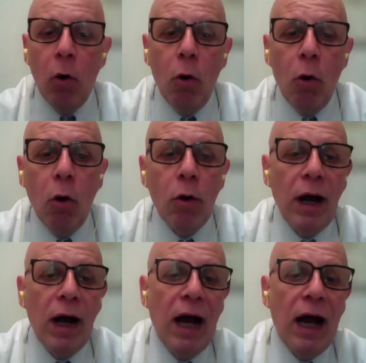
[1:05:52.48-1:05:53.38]

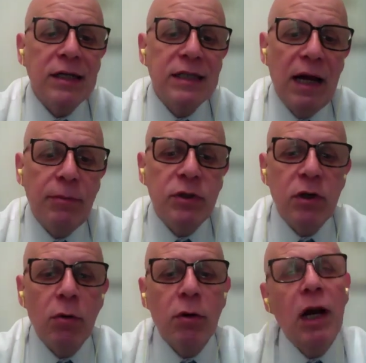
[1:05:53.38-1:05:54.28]
or accept
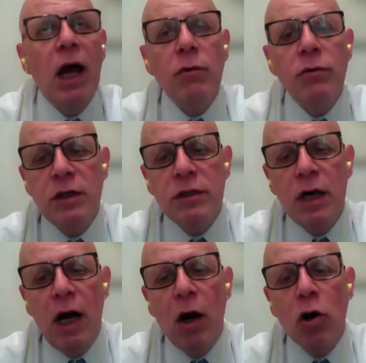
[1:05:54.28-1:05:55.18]
some clauses
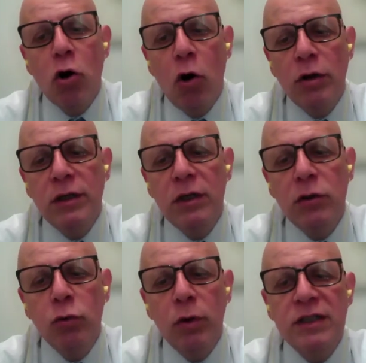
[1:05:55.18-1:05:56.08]

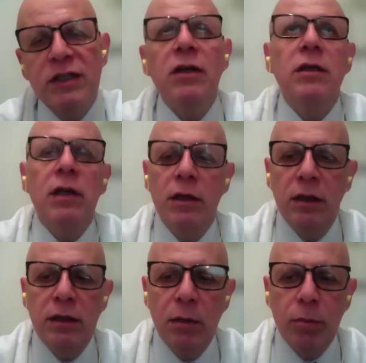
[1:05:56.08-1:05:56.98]
according to a certain
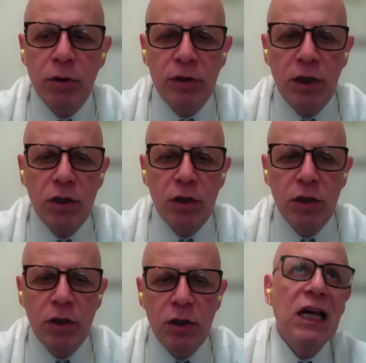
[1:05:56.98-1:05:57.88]

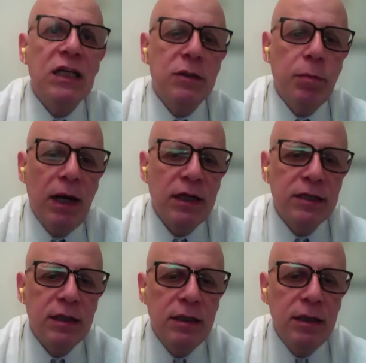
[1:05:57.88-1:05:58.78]
interpretation
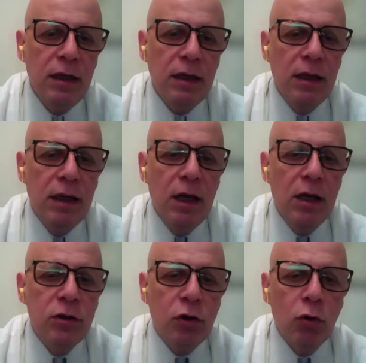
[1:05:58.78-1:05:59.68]
expressed
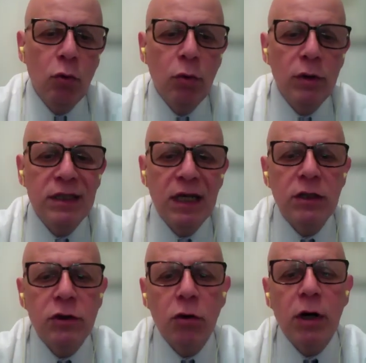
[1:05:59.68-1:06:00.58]
through the
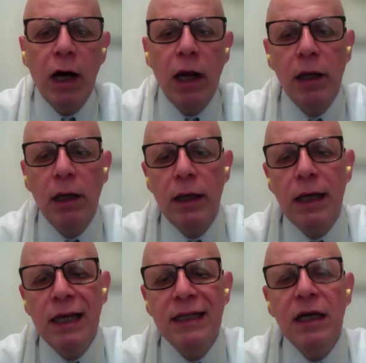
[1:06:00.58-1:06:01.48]
so-called
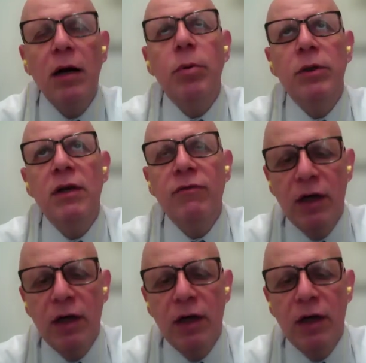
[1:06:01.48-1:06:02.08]
interpretive